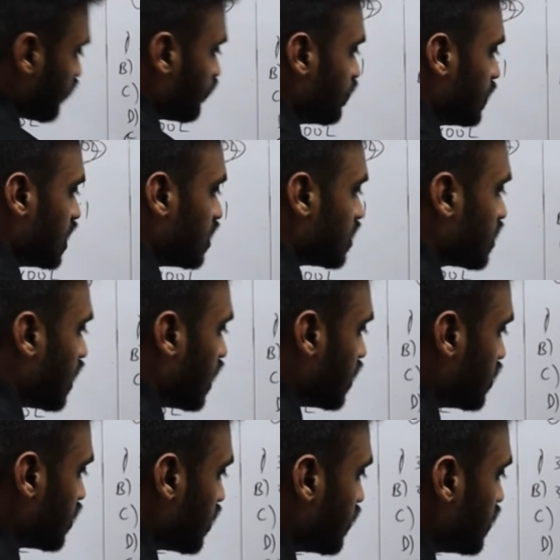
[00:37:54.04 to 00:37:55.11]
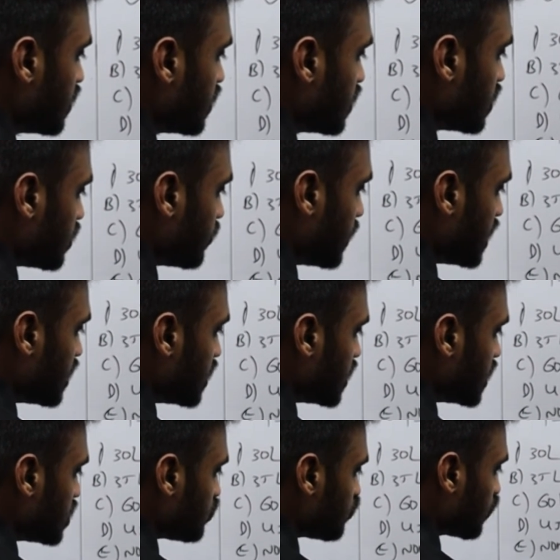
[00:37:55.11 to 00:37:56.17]
of milk and
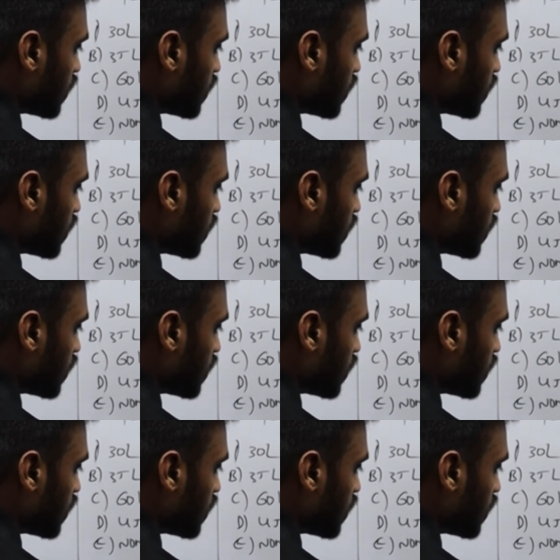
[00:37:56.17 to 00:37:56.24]
remaining